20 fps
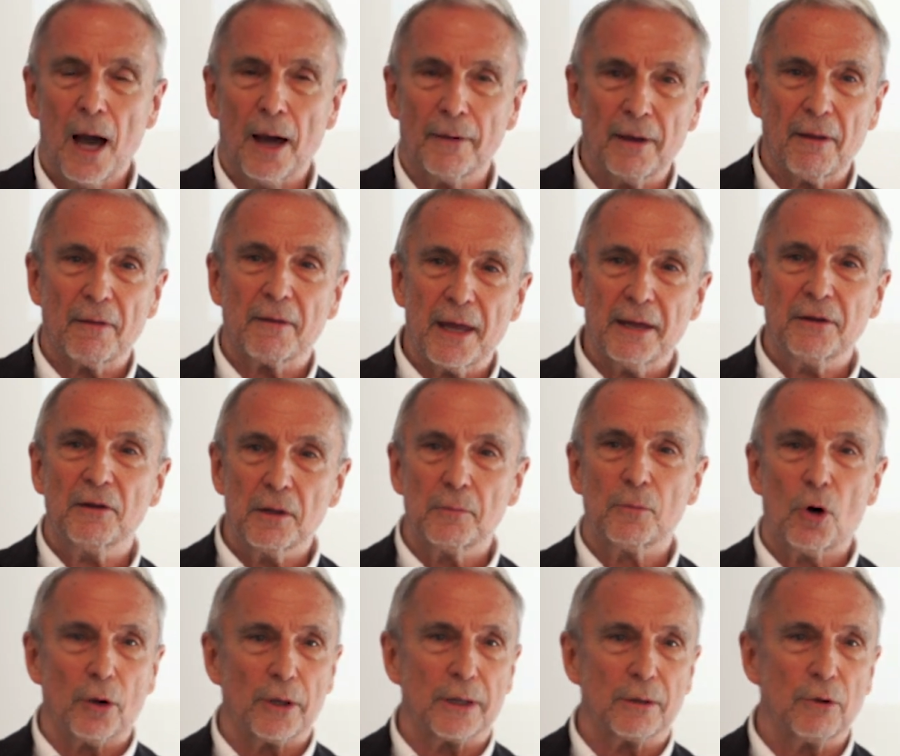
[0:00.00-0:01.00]
And then at the end of the
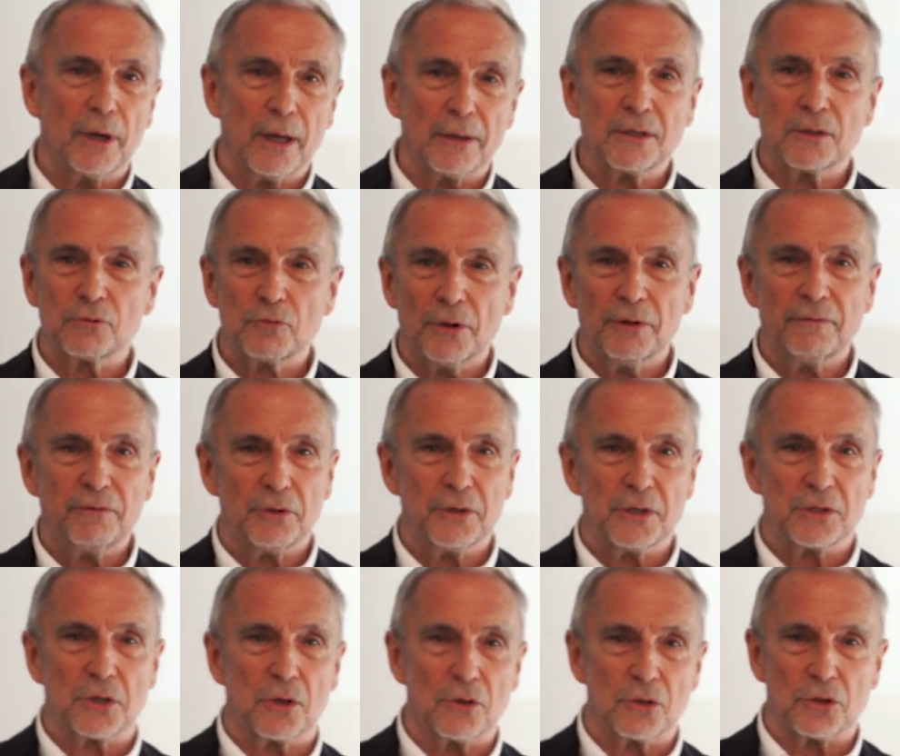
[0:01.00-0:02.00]
morning, we had this wonderful
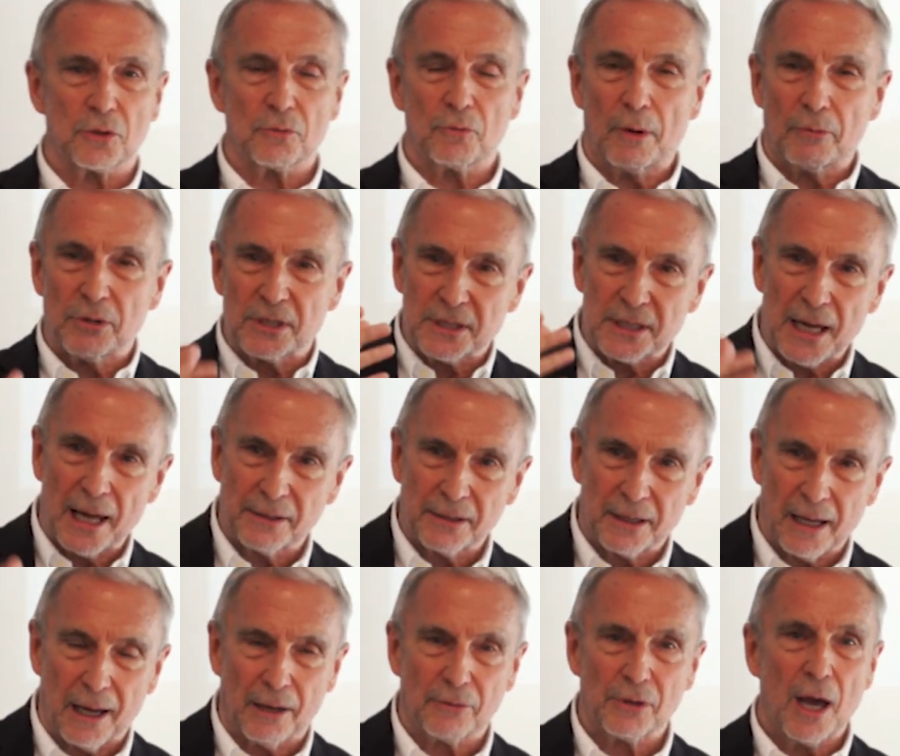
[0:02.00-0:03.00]
discussion where we sat
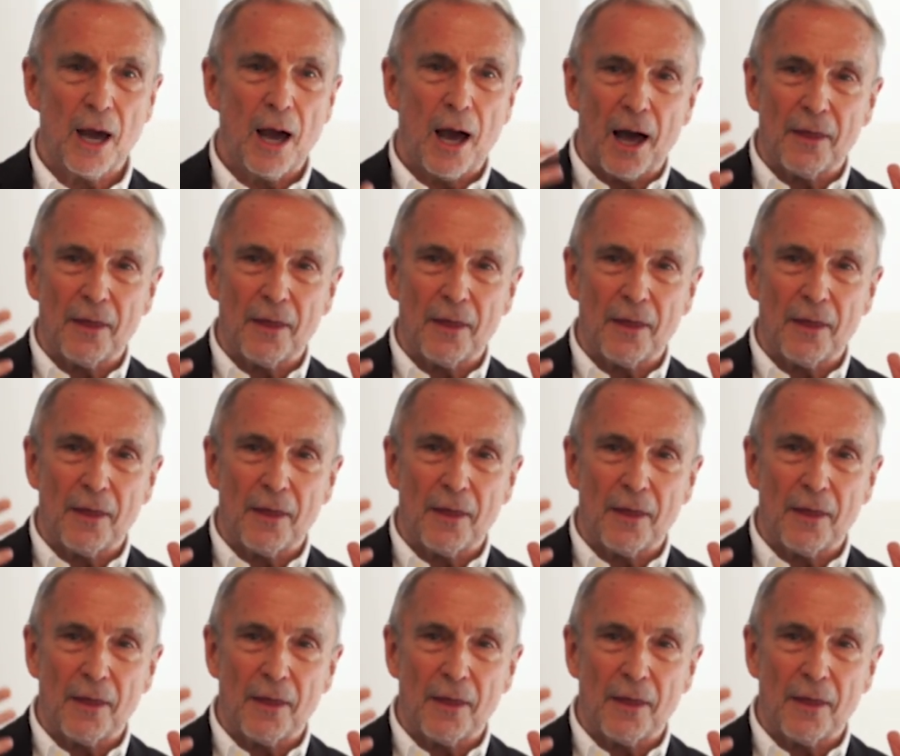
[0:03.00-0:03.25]
down